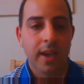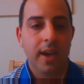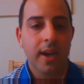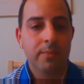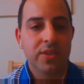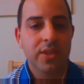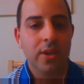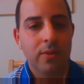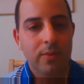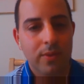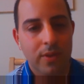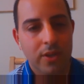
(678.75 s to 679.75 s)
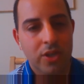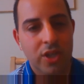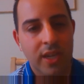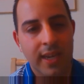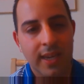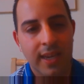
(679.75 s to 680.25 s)
Um, so
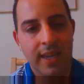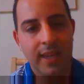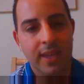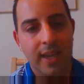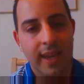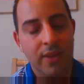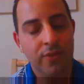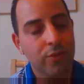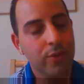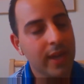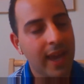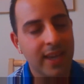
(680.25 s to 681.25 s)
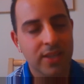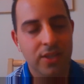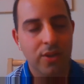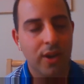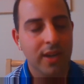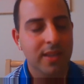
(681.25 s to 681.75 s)
she and Andrew
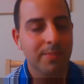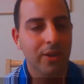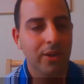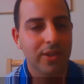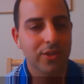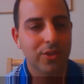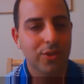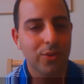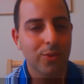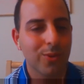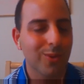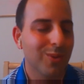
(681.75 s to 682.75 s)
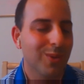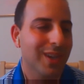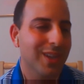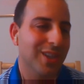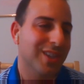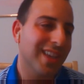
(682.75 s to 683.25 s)
Yangs talked about this too, who
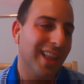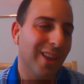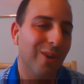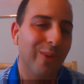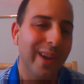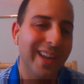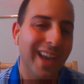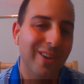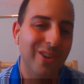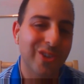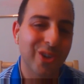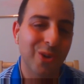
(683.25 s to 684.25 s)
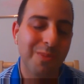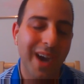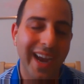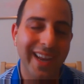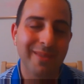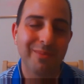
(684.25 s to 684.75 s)
is a sellout right now to Joe
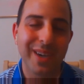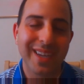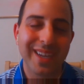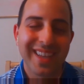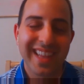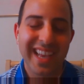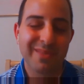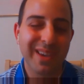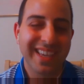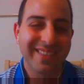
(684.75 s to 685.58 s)
Biden, but that's